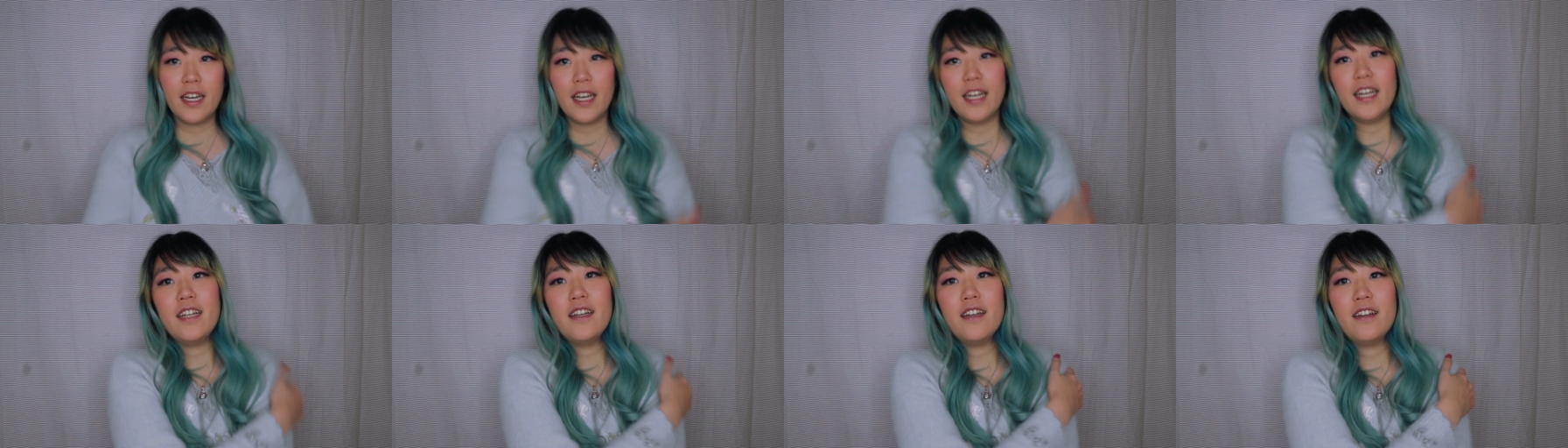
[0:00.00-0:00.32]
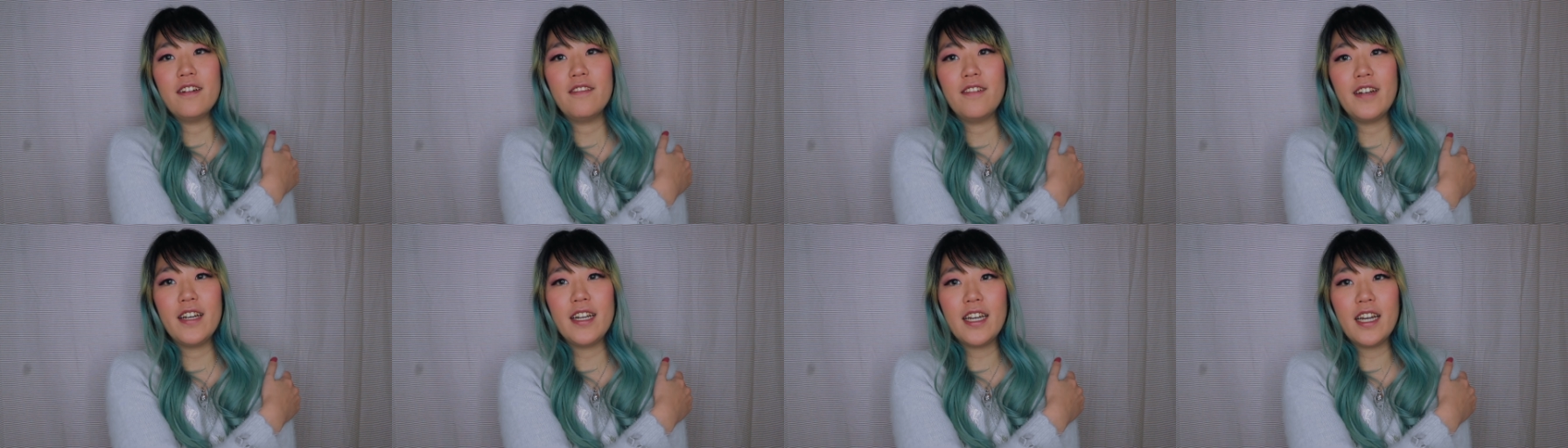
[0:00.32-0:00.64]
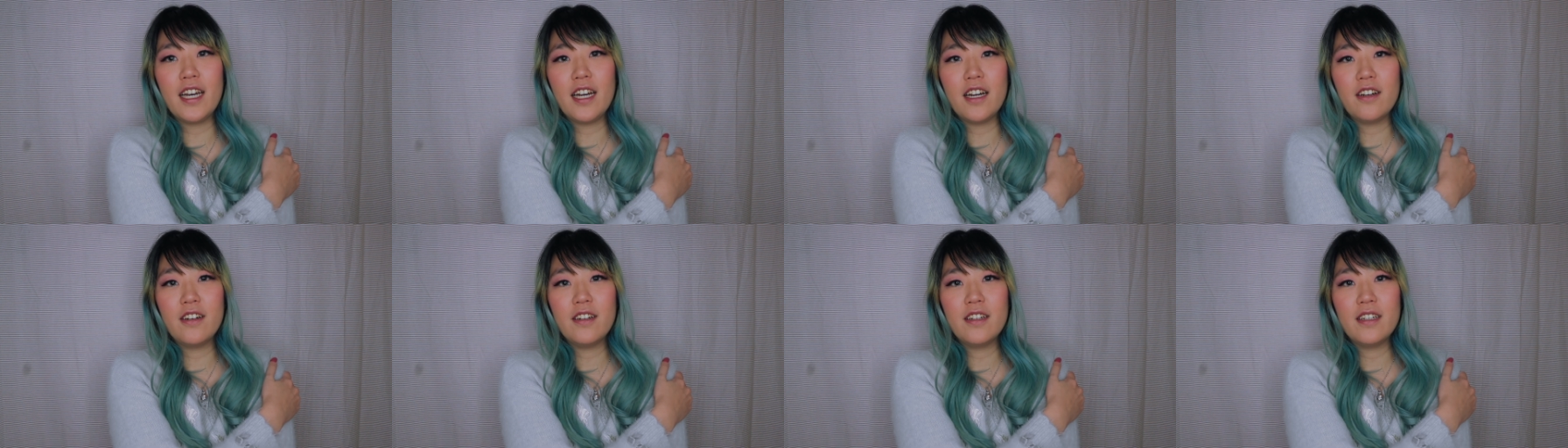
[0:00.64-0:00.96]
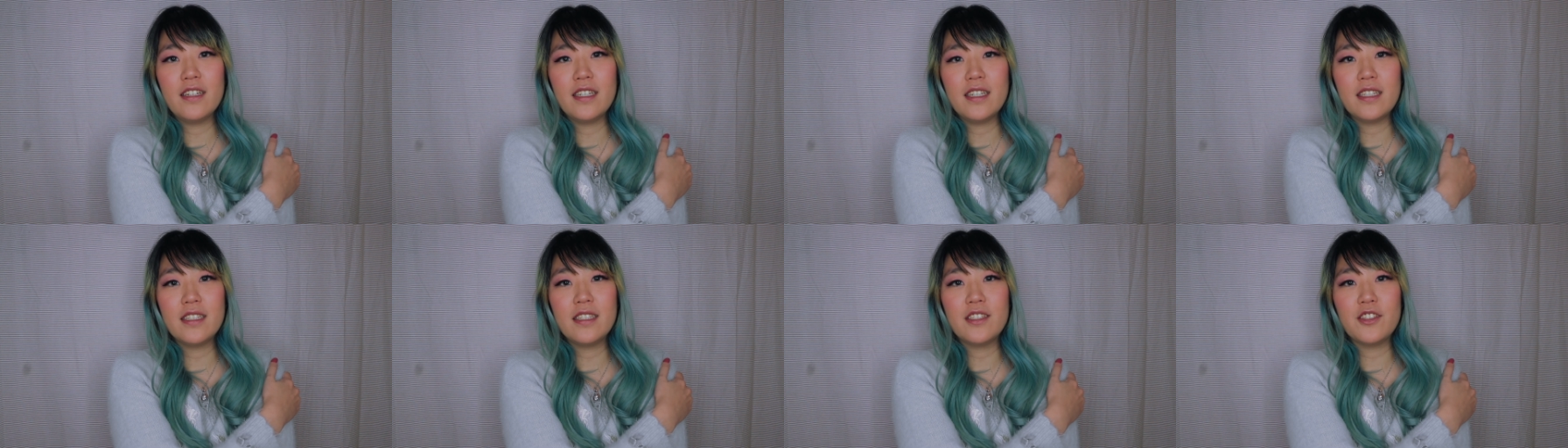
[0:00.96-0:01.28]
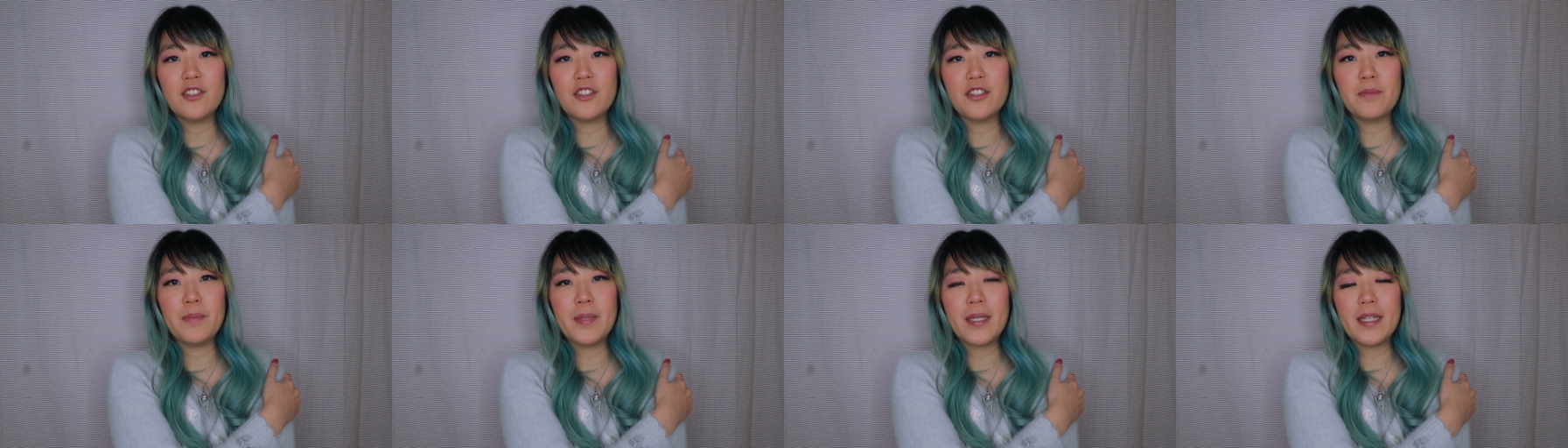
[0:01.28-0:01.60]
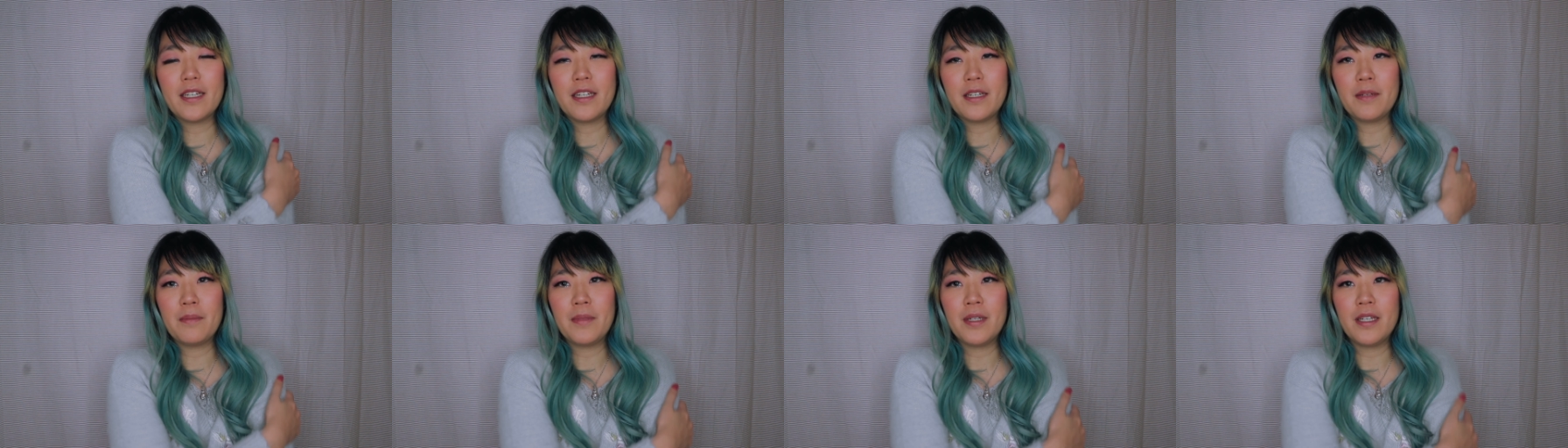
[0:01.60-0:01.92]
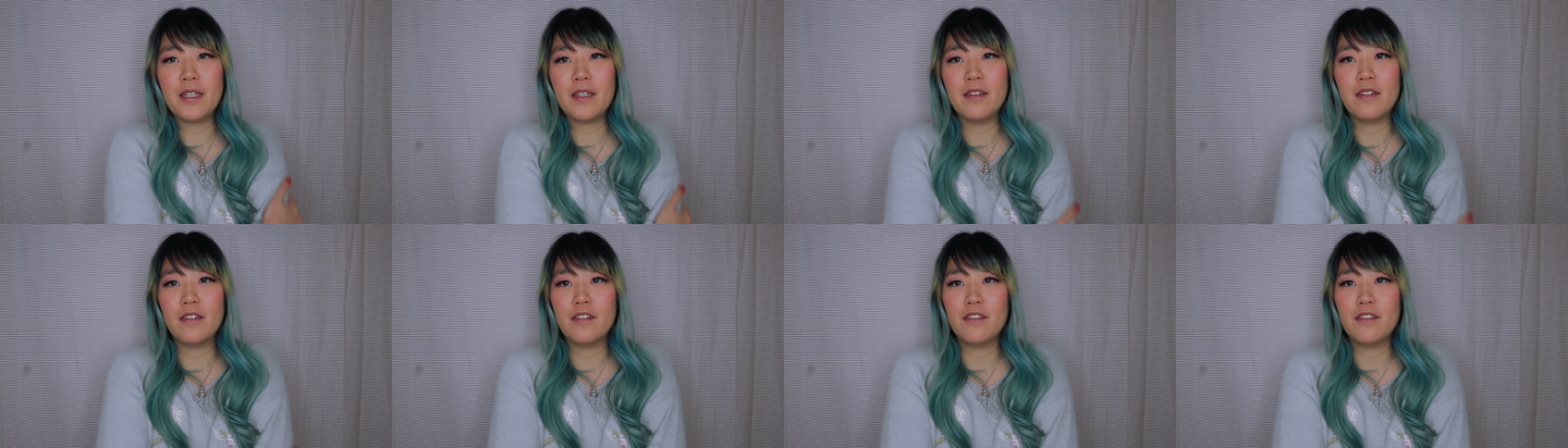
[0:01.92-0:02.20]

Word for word: And right now, it's just making me